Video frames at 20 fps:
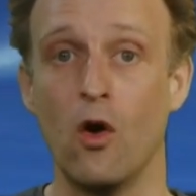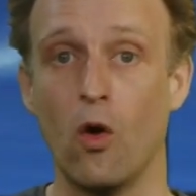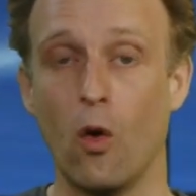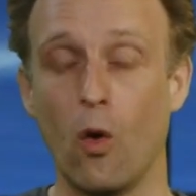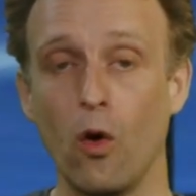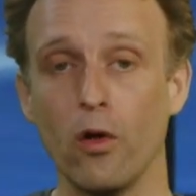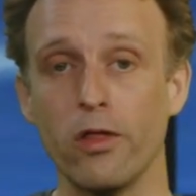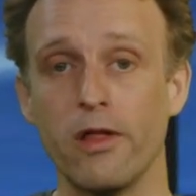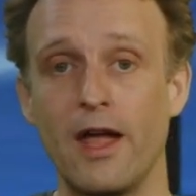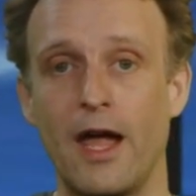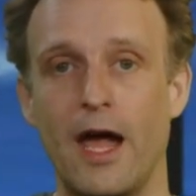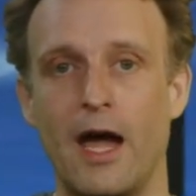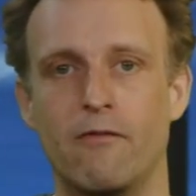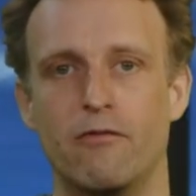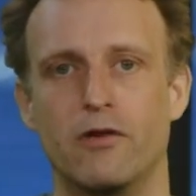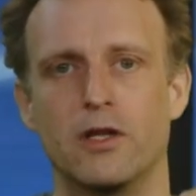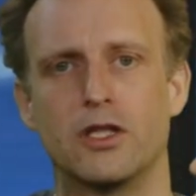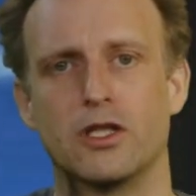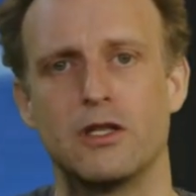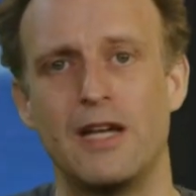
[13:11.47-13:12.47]
or the
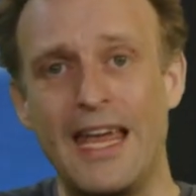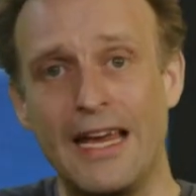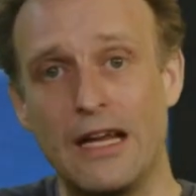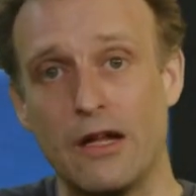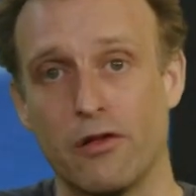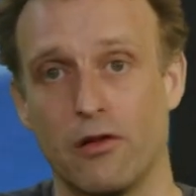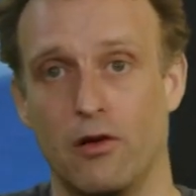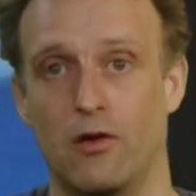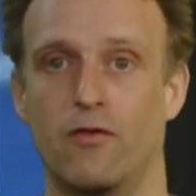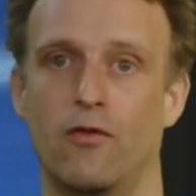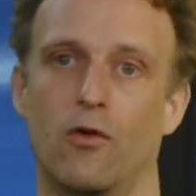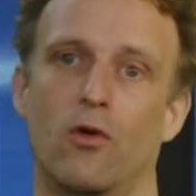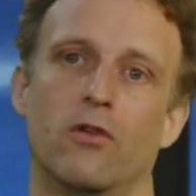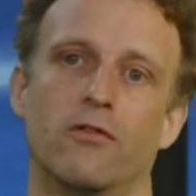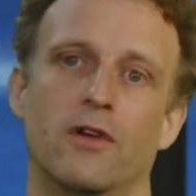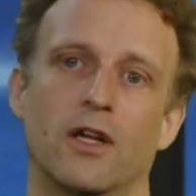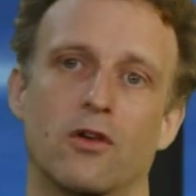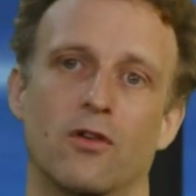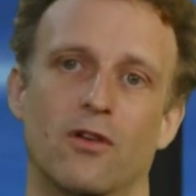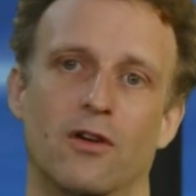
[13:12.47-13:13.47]
average length of all
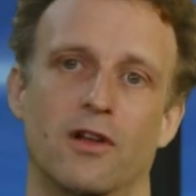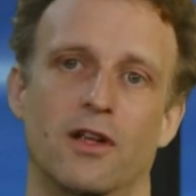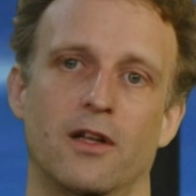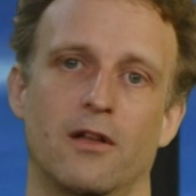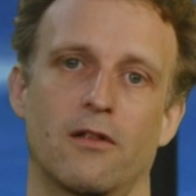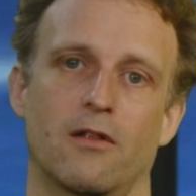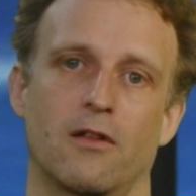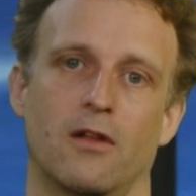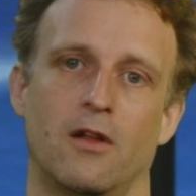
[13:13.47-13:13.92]
recordings.